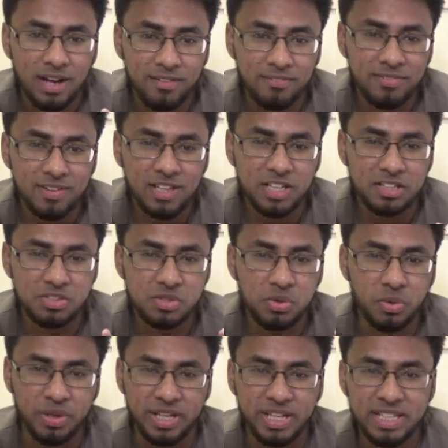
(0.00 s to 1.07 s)
I feel like it's
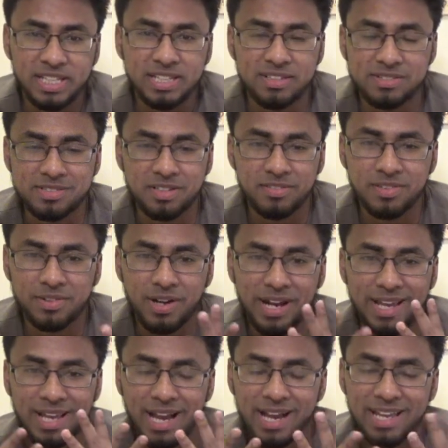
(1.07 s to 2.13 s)
so icky and stuff, you know?
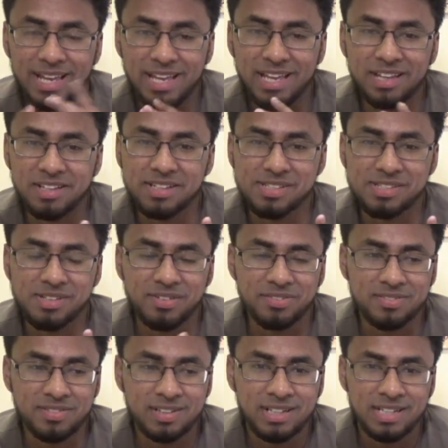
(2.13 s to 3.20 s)
I, I hate icky stuff.
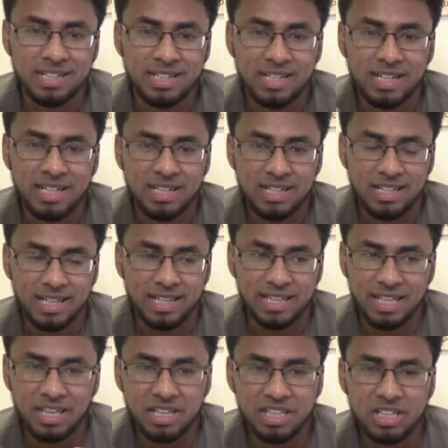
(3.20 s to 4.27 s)
Like
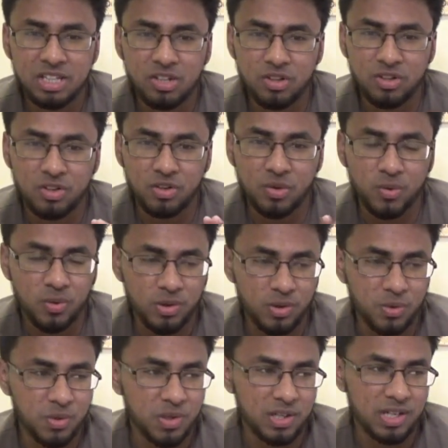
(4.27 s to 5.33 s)
icky or, or,
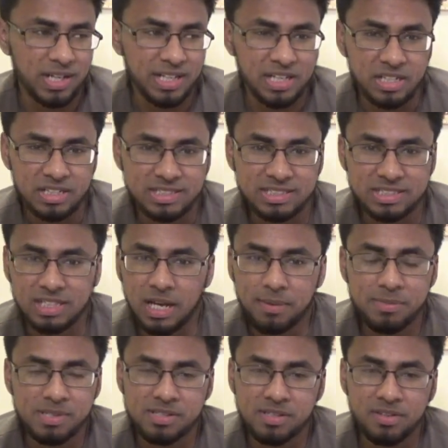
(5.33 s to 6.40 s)
or like
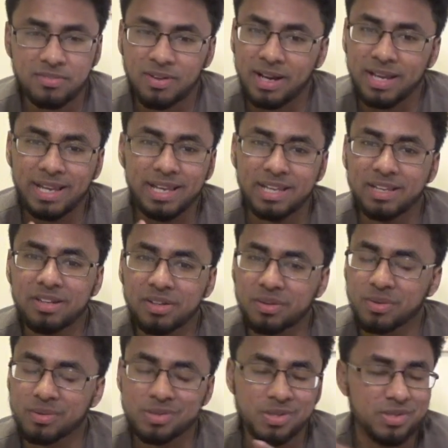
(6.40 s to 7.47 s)
slimy stuff, I hate eating
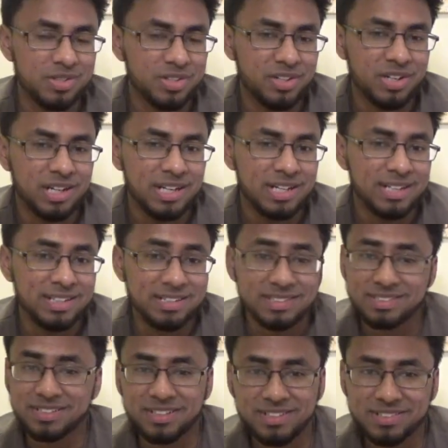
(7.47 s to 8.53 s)
those. Those are
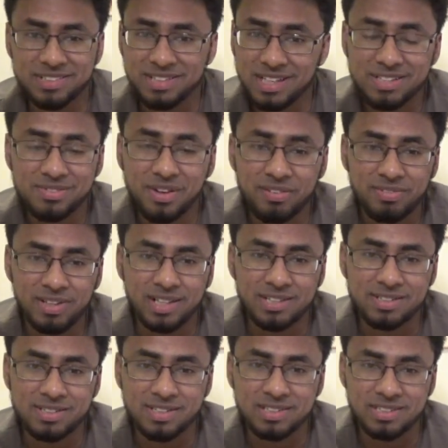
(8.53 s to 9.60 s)
disgusting. That's why I feel like
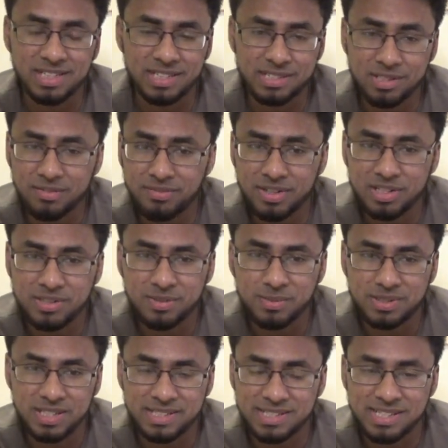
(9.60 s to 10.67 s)
disgusting. Like some
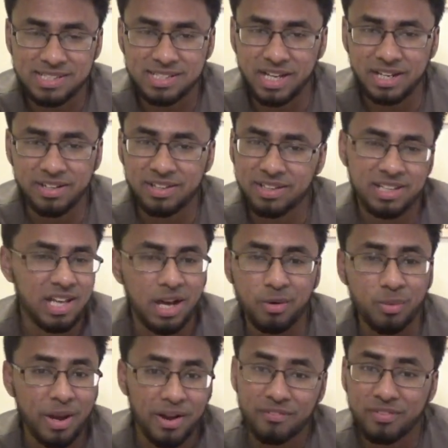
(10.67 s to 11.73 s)
vegetables that taste kind of icky, I
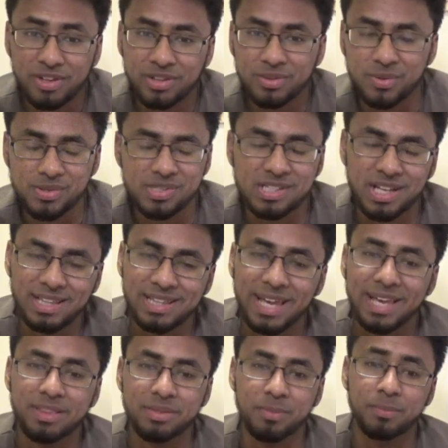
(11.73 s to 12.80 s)
don't ever eat those because I
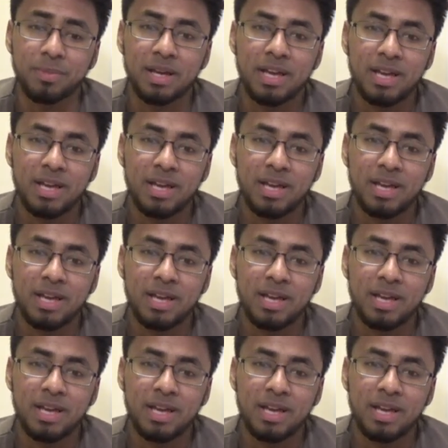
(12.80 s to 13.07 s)
hate them.